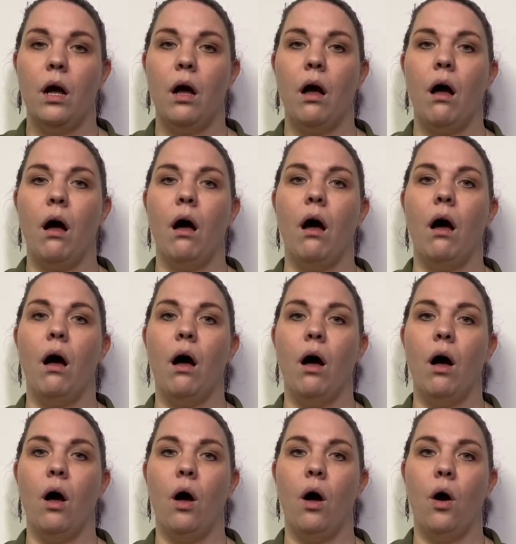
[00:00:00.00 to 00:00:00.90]

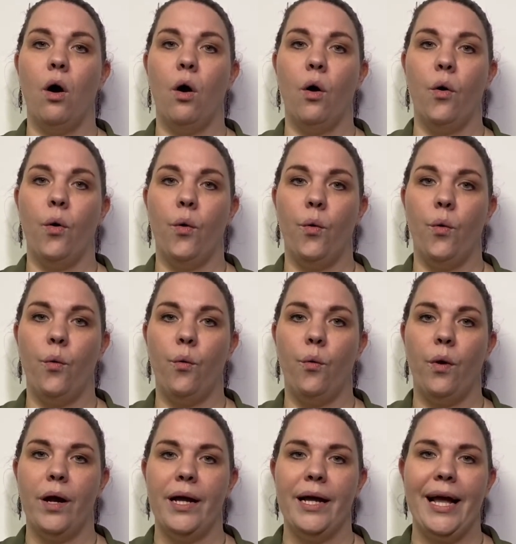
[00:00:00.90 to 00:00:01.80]
O.
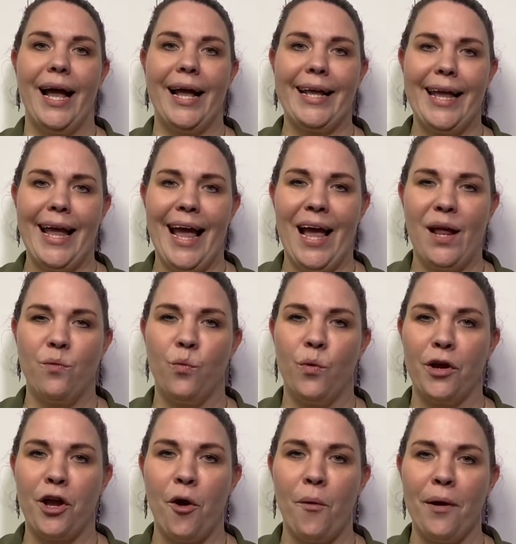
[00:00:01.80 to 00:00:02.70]
Again, we're
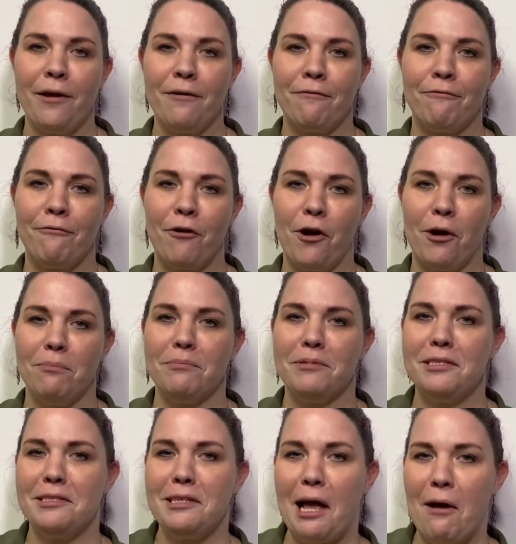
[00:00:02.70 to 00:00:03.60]
going from
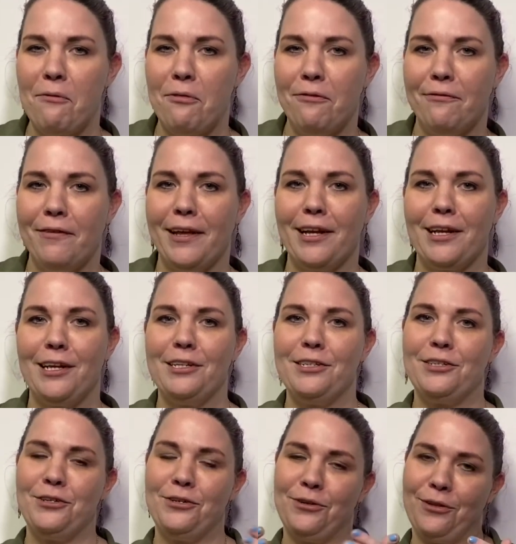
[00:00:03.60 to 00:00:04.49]
south of England
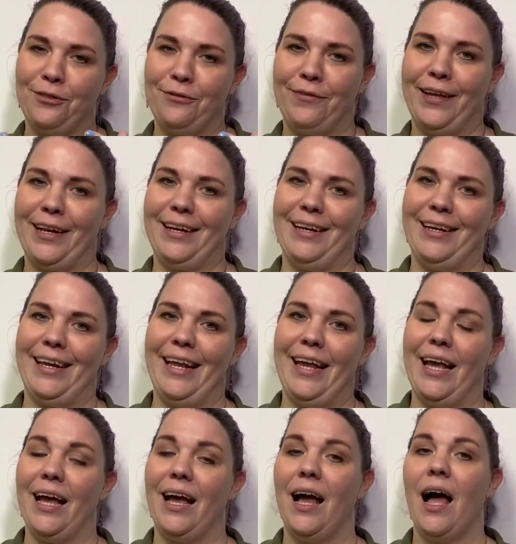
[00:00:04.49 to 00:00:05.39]
to north of England
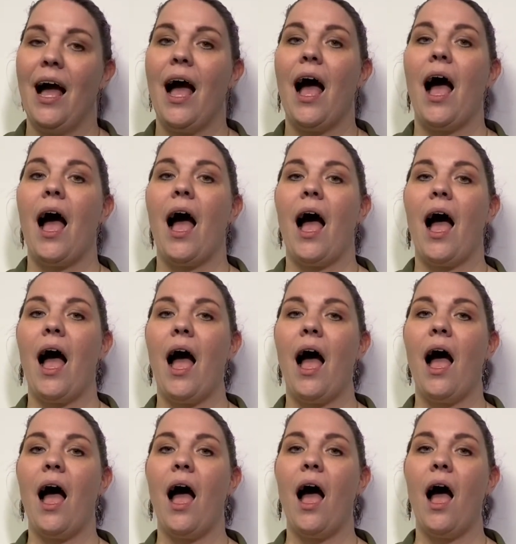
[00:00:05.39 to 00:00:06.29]
here.
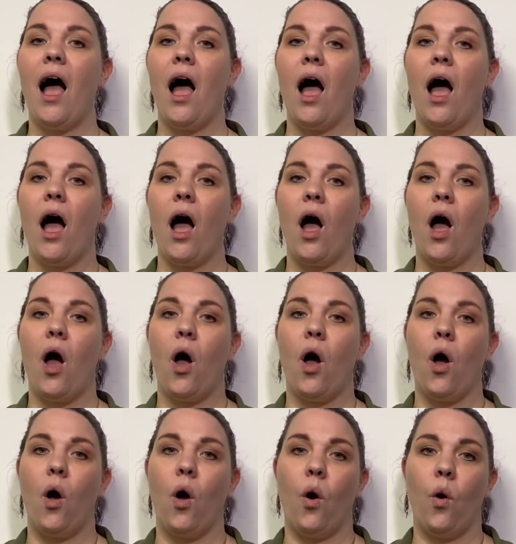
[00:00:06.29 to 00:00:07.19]

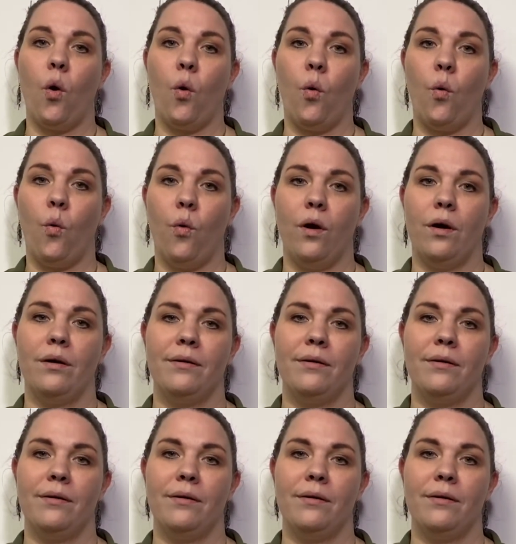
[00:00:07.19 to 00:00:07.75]
O.